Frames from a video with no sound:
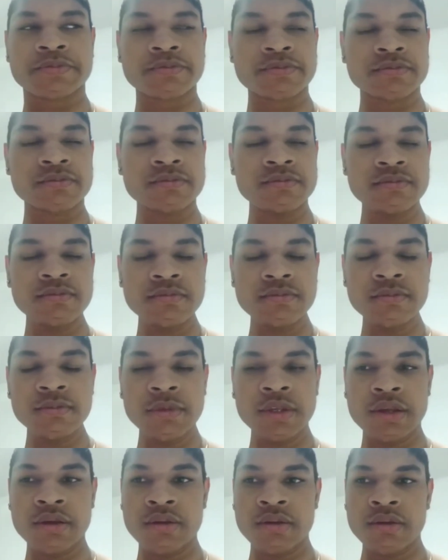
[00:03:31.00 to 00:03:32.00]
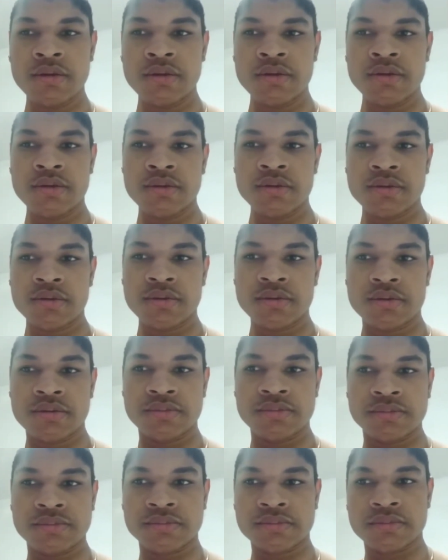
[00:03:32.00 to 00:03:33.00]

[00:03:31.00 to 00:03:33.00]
Nothing is said.